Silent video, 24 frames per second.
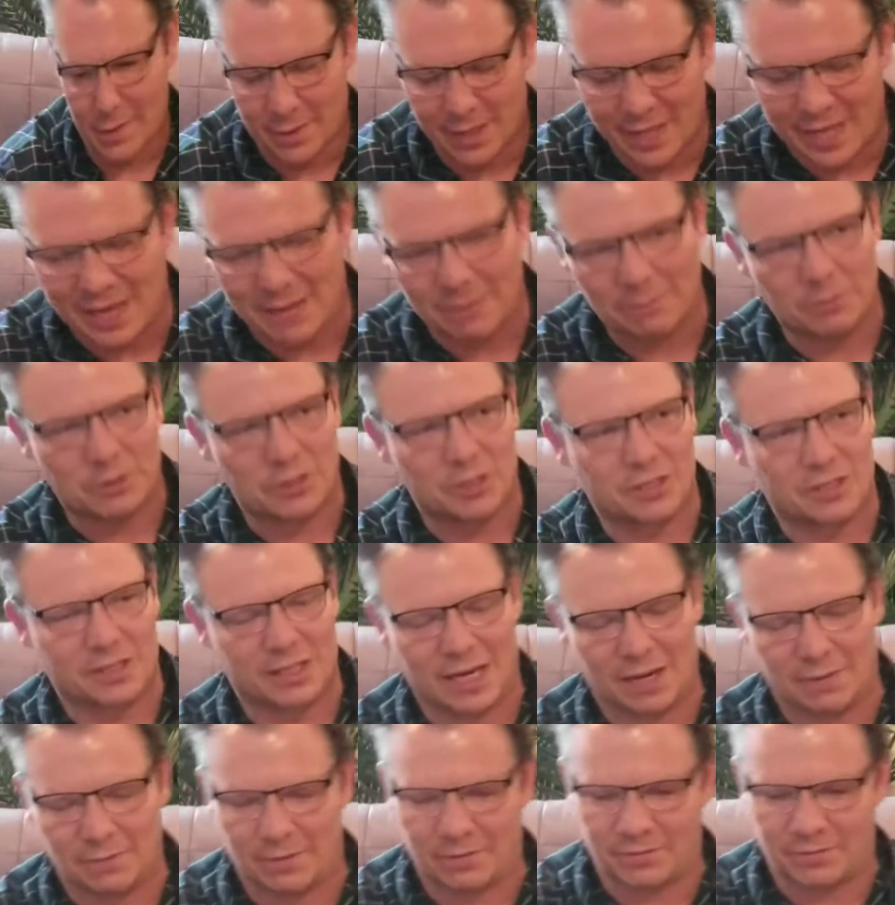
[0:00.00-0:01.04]
name is
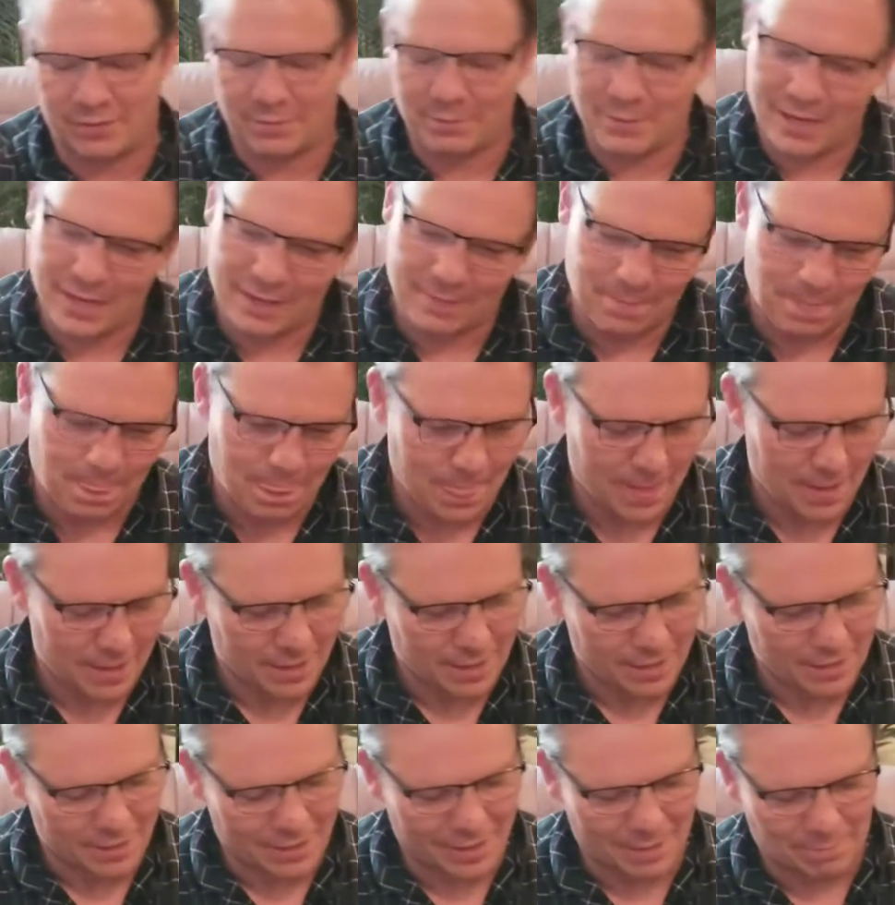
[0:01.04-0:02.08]
Kevin Vermette.
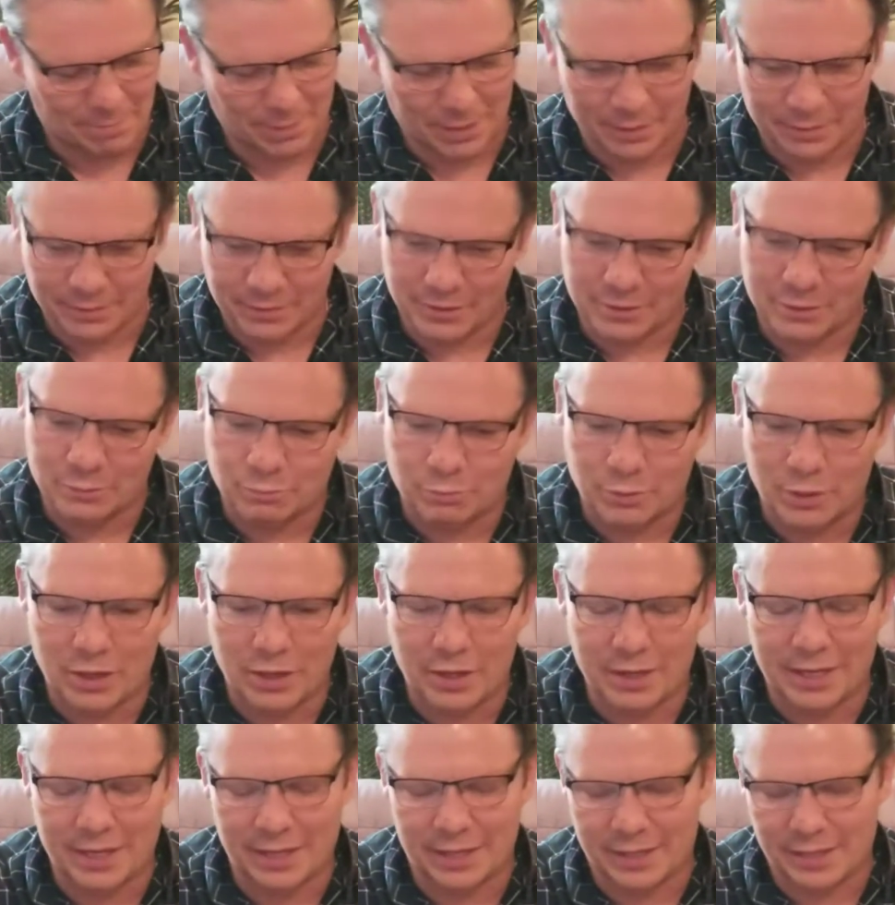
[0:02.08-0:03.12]
I bought this
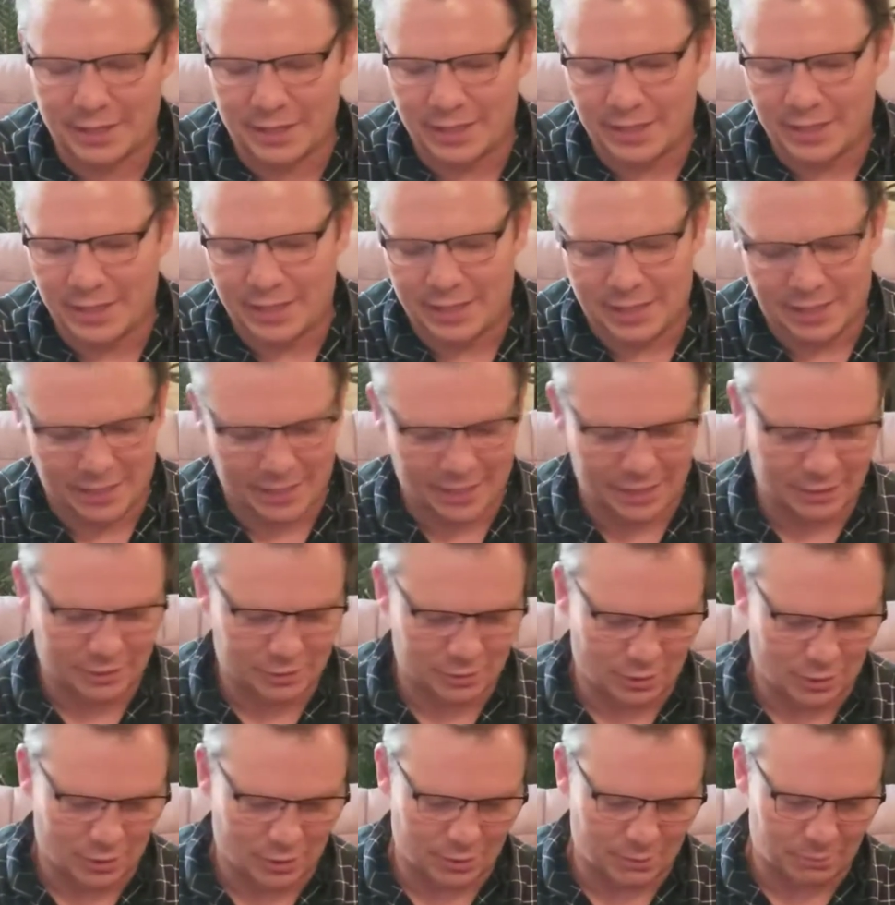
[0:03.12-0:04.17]
product. It's
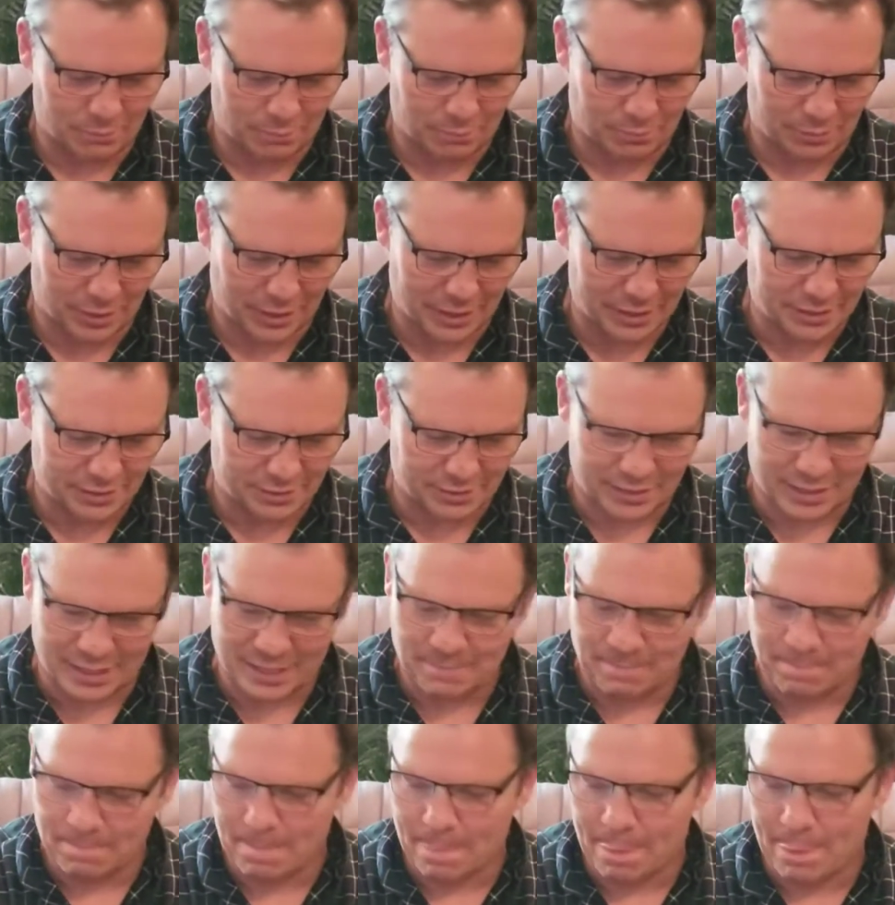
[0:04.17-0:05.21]
called
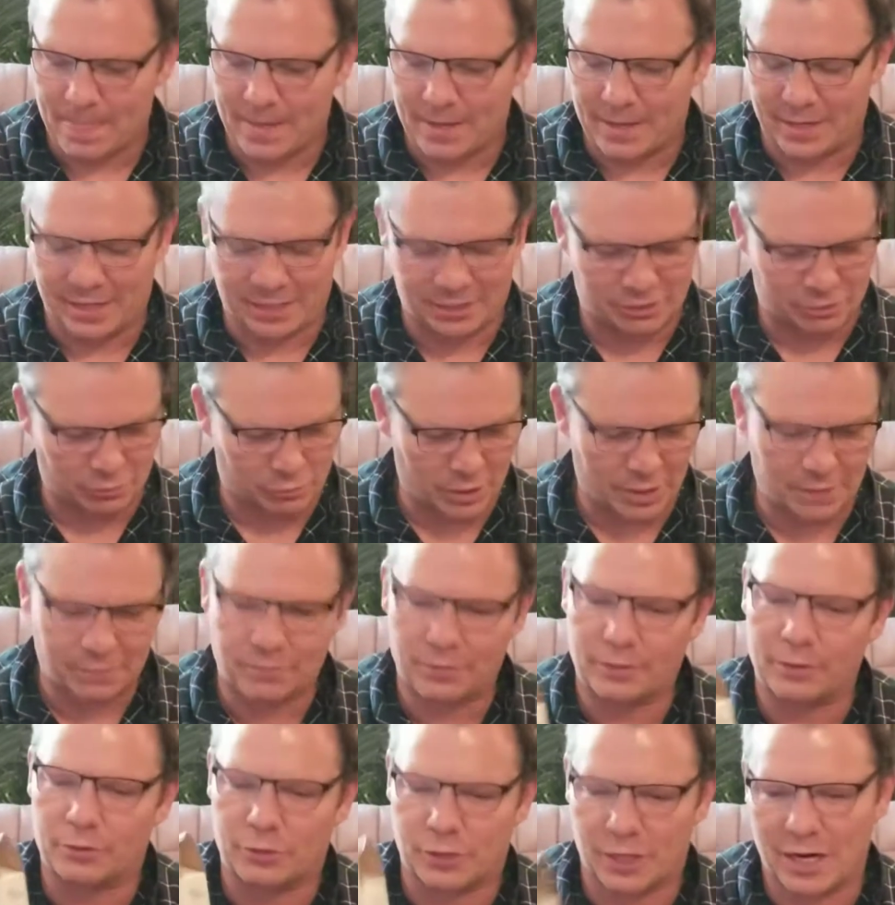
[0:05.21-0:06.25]
Prissy. It's great
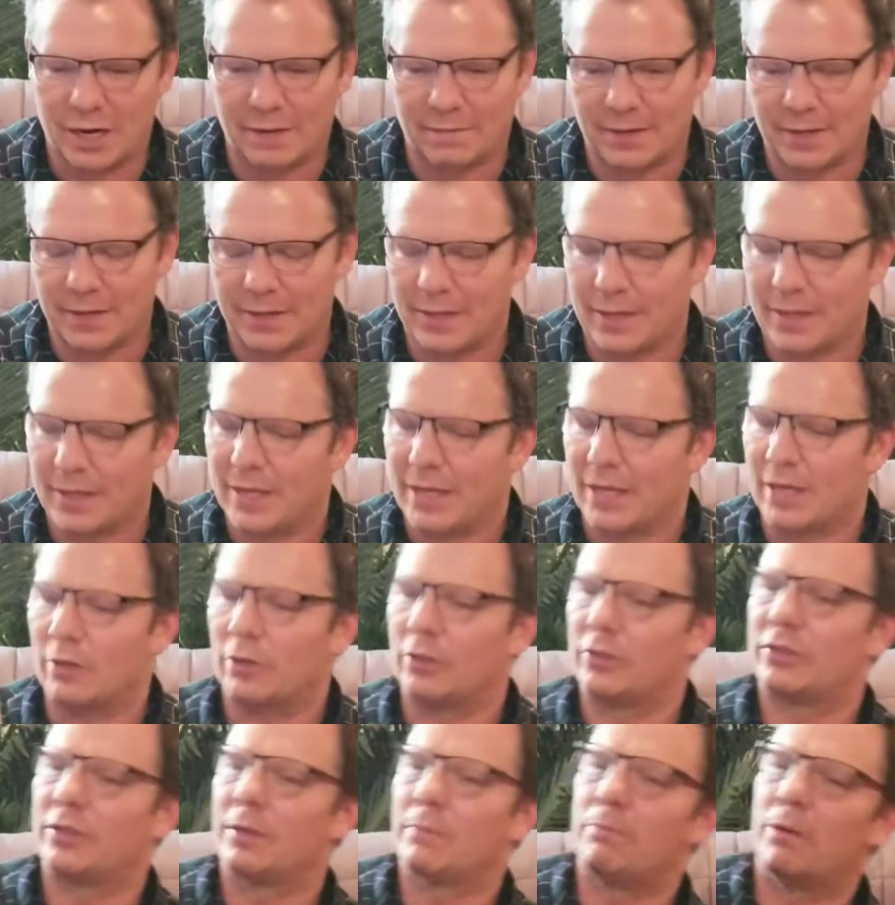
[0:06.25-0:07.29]
for traveling.
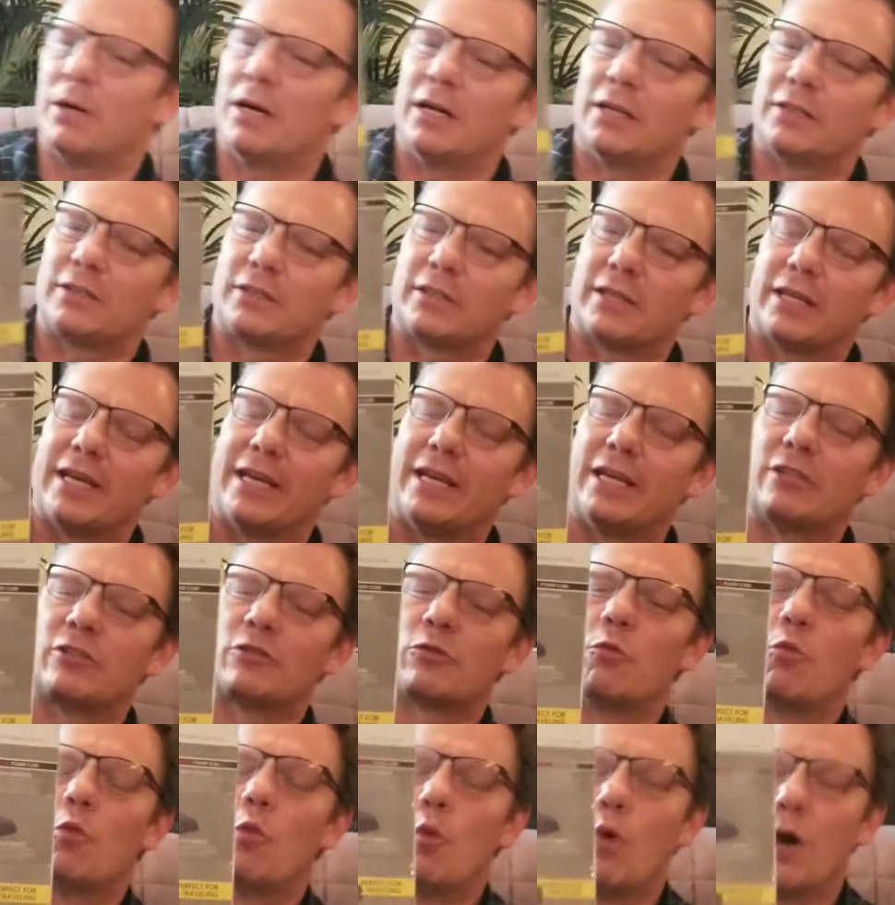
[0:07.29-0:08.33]
Here's the box. It is
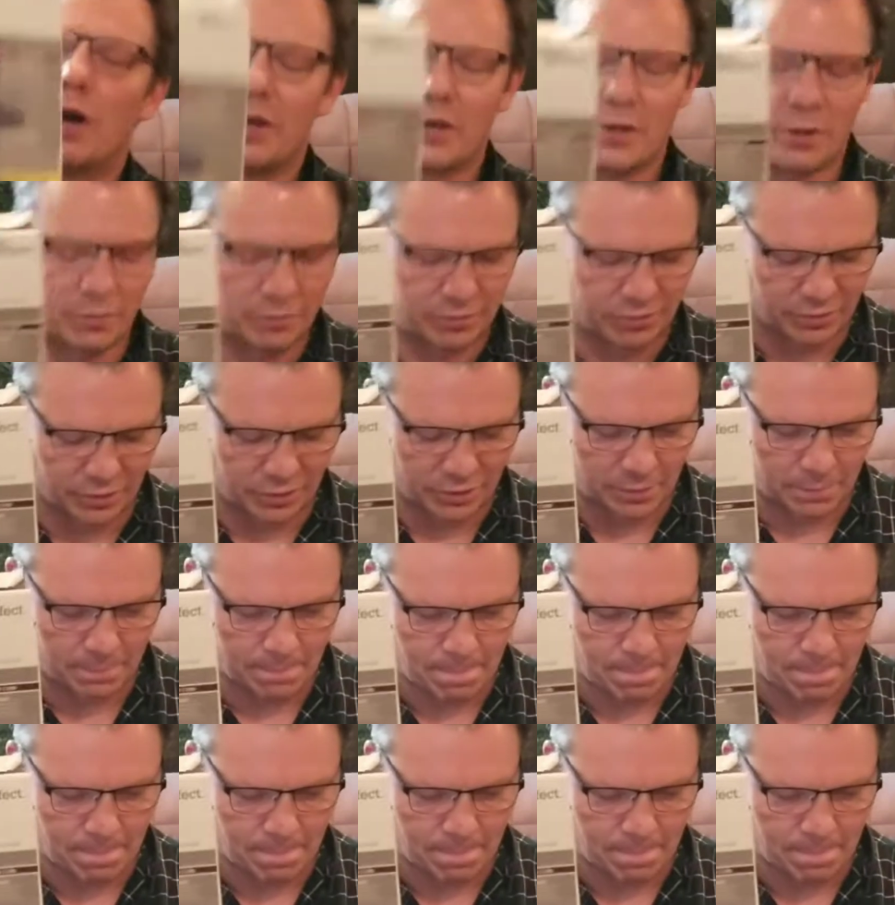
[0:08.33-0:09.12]
wonderful.